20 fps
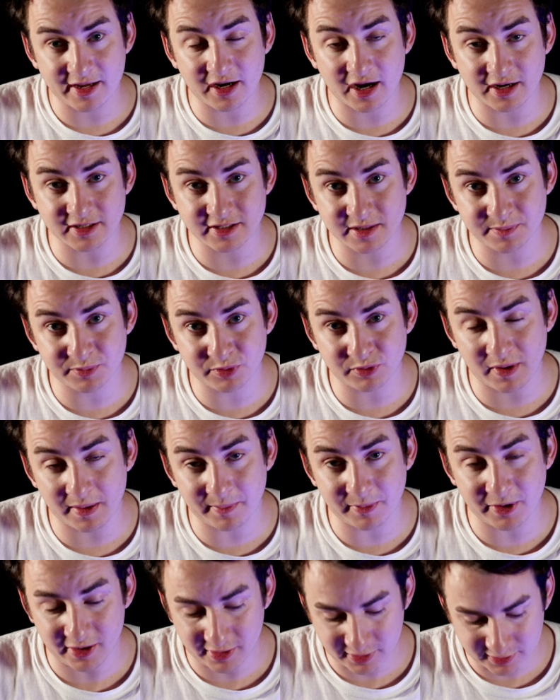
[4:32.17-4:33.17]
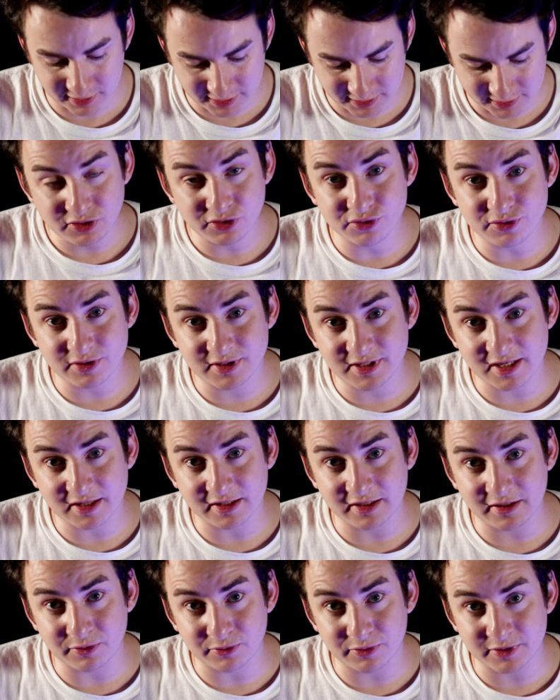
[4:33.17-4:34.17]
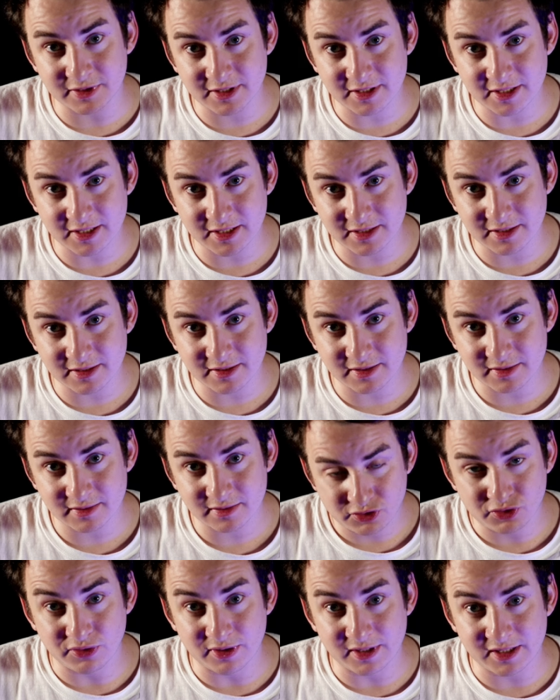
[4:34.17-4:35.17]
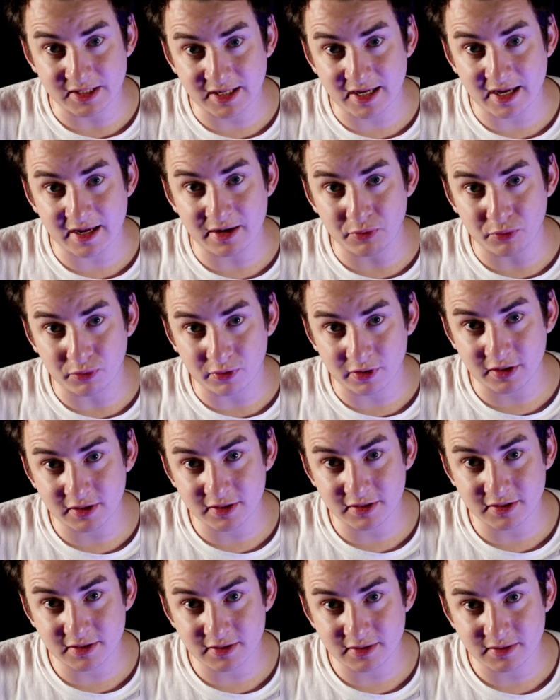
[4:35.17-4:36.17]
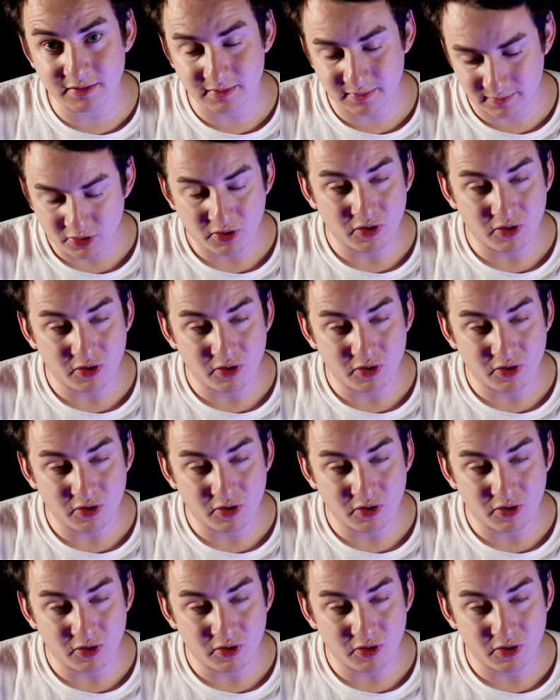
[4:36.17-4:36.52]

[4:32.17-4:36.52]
a concept primarily used in linguistics to indicate words